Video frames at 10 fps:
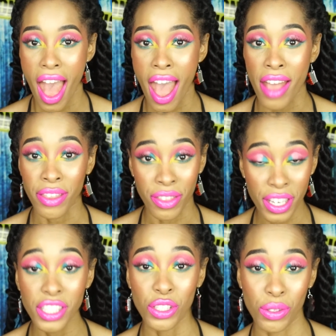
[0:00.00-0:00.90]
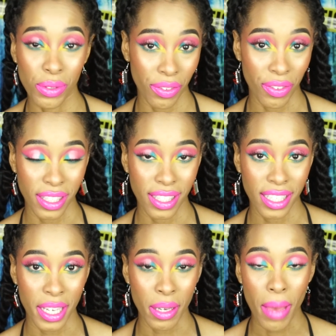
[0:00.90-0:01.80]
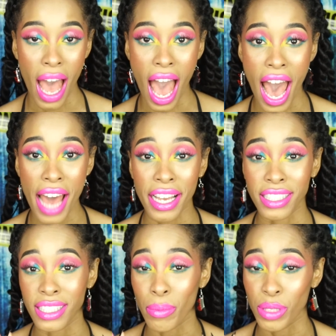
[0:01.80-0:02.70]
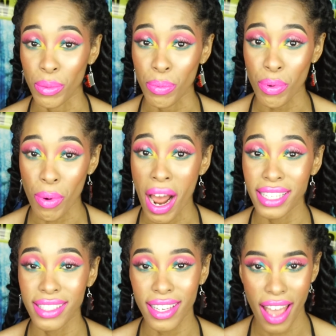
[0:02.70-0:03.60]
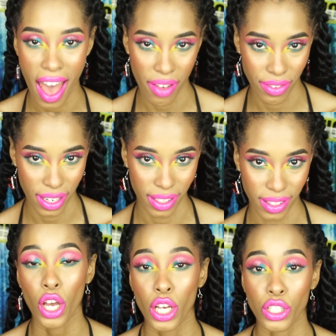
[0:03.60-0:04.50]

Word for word: And this new defense team had some surprising evidence.